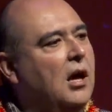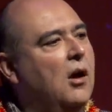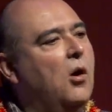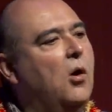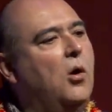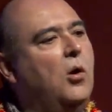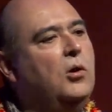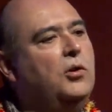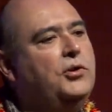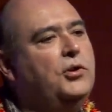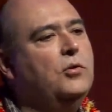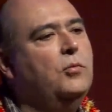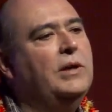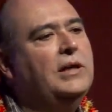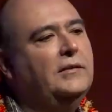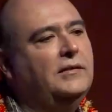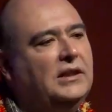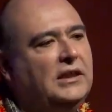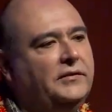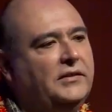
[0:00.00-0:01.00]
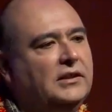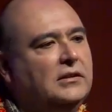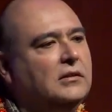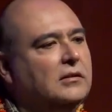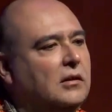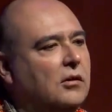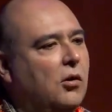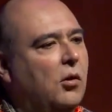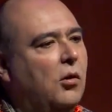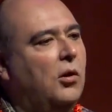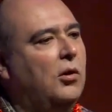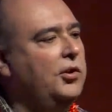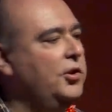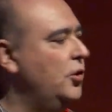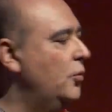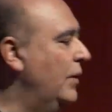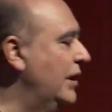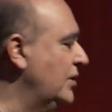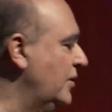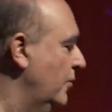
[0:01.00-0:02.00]
whole new way of living, whole
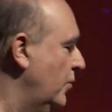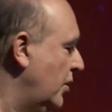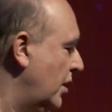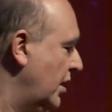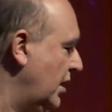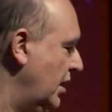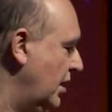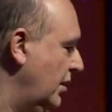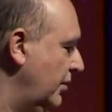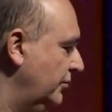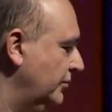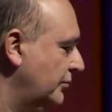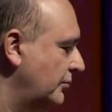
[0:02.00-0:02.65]
new ways of working.